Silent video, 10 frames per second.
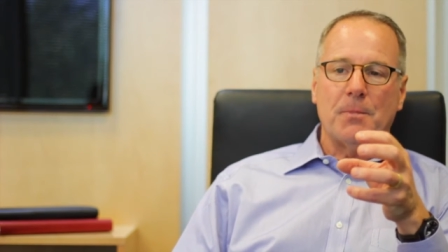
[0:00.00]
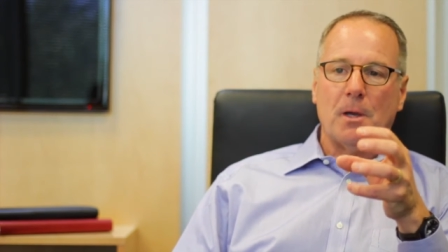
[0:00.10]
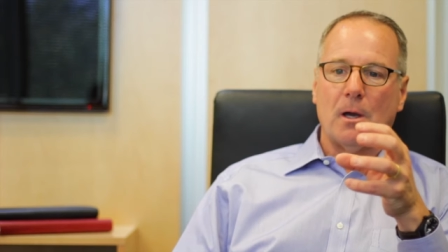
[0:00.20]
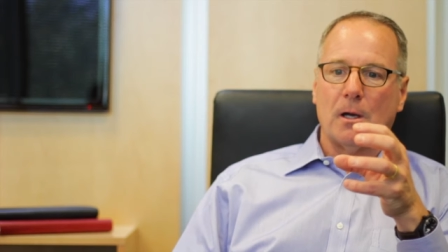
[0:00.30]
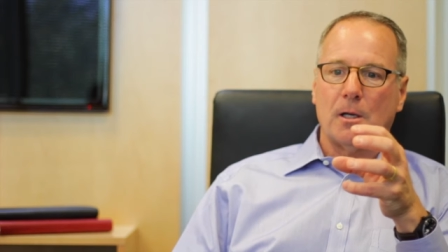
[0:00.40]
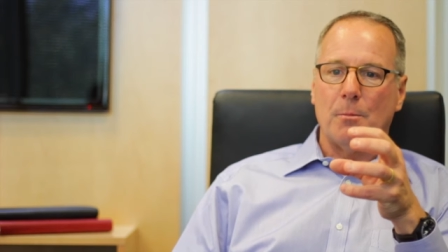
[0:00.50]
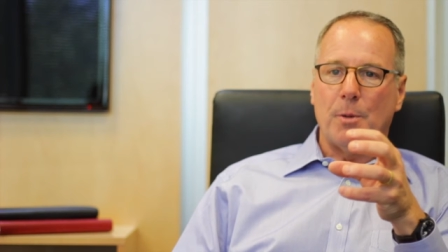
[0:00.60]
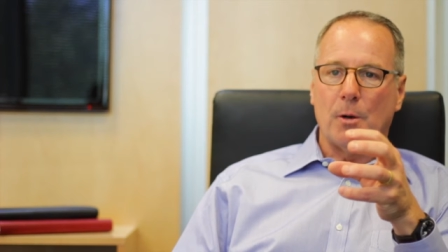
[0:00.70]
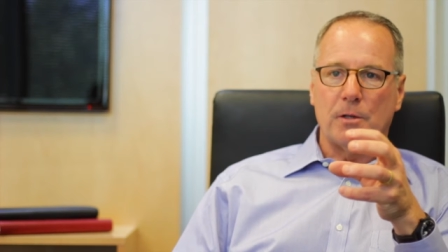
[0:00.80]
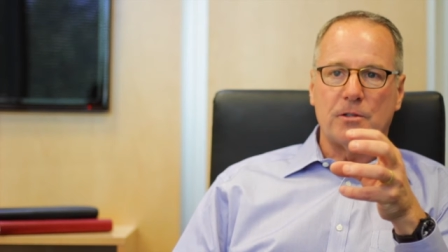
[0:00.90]
uh,
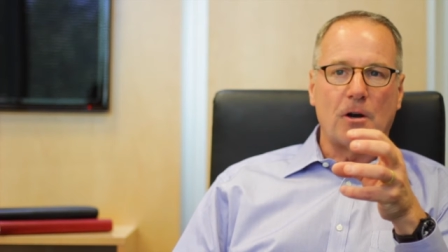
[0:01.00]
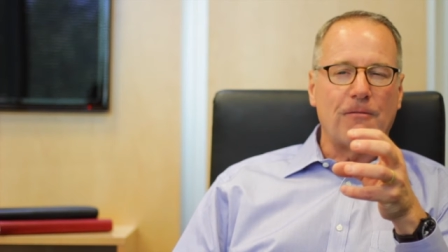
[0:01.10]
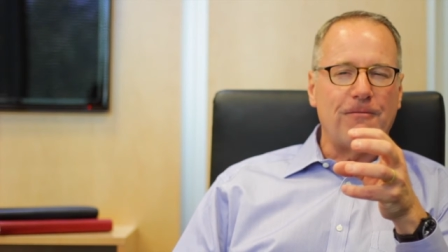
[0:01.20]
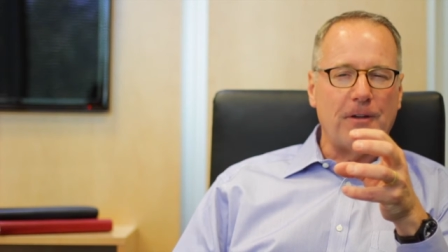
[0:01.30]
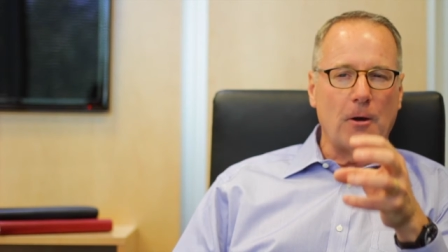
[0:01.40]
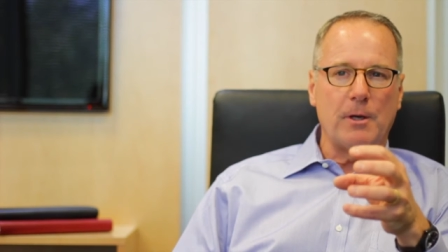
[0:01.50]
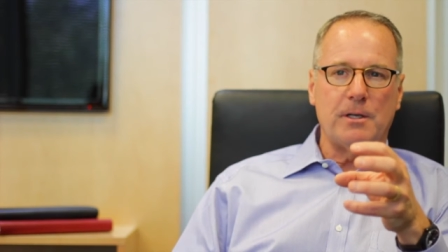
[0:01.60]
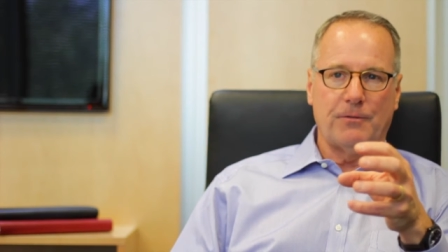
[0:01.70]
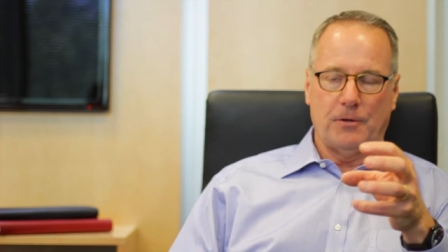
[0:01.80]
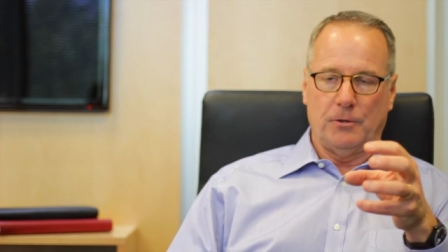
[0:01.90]
components that are very
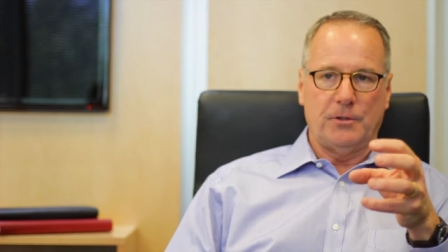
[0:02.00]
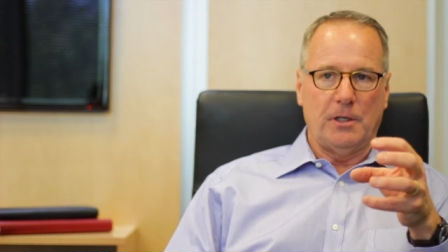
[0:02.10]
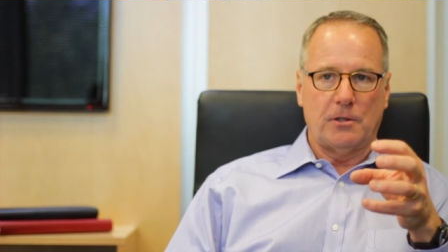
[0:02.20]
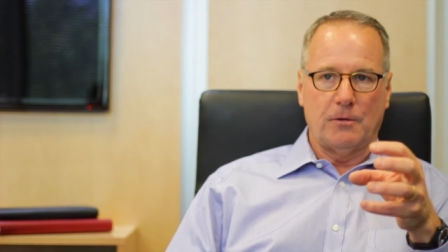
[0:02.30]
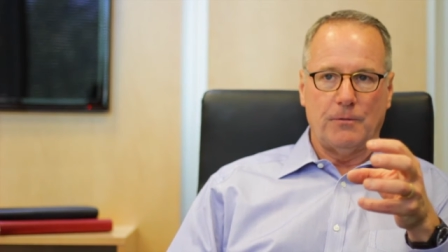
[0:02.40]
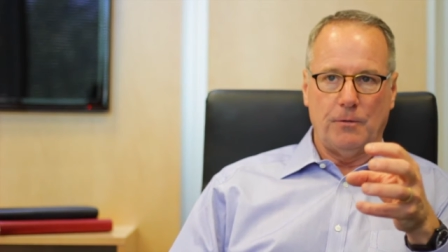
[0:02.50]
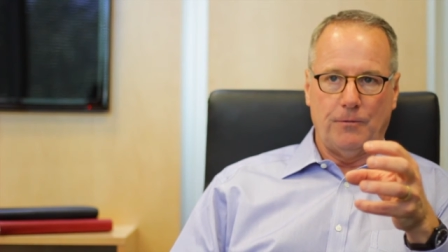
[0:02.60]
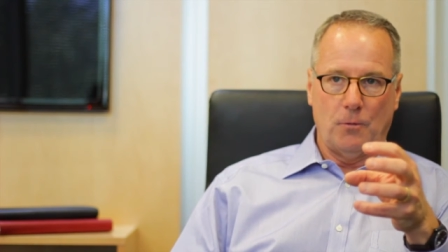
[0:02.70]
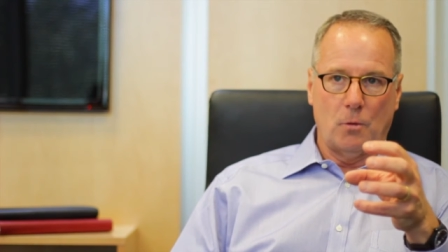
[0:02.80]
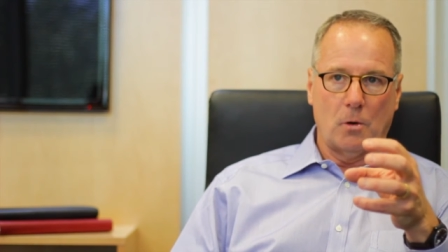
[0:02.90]
difficult to interview
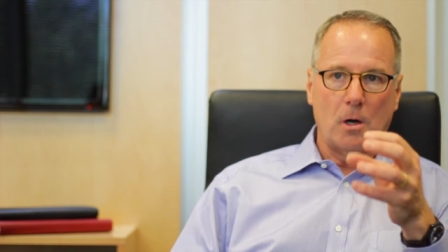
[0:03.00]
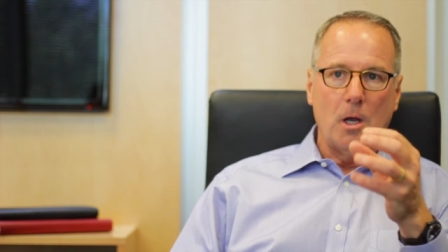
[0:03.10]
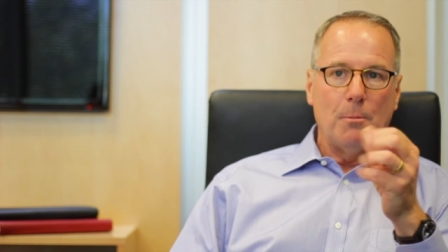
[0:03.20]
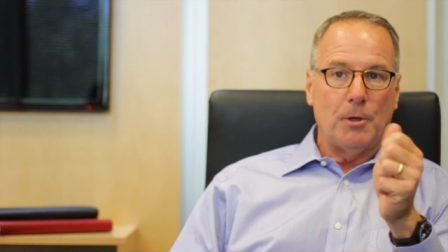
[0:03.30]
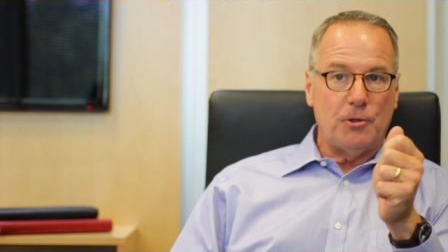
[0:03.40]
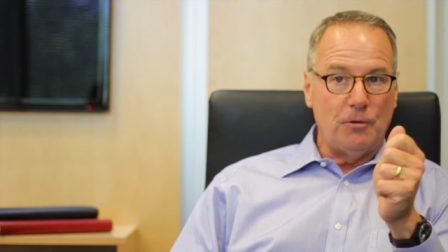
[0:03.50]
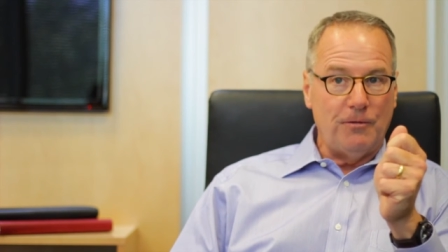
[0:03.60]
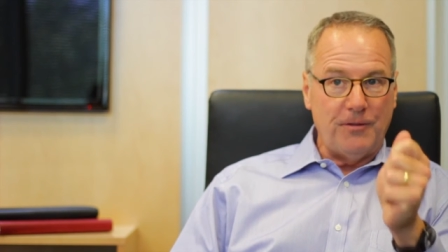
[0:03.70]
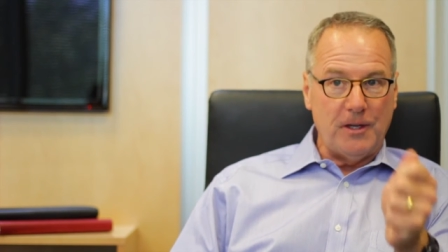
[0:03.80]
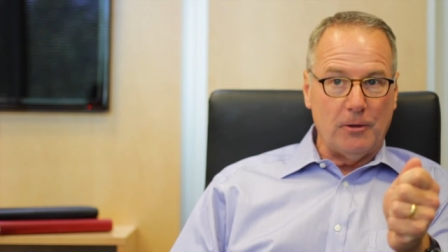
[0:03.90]
for, but you
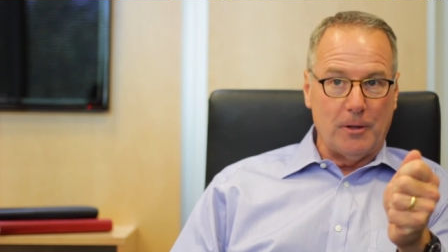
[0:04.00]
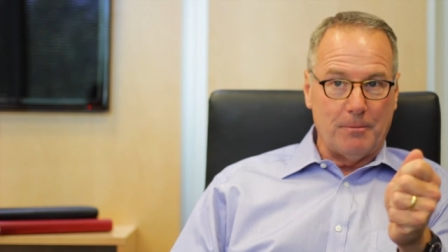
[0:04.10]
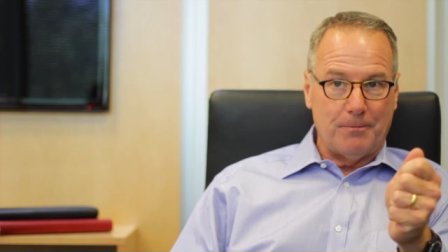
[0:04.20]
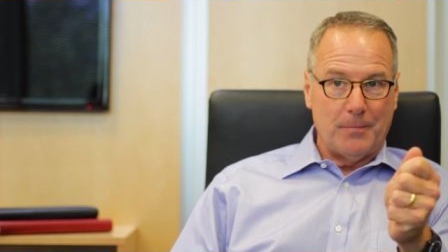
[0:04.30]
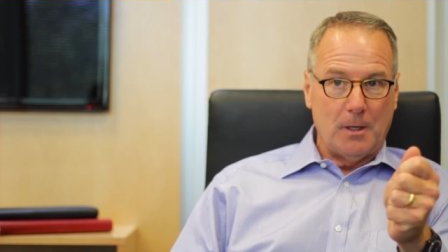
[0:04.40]
feel them.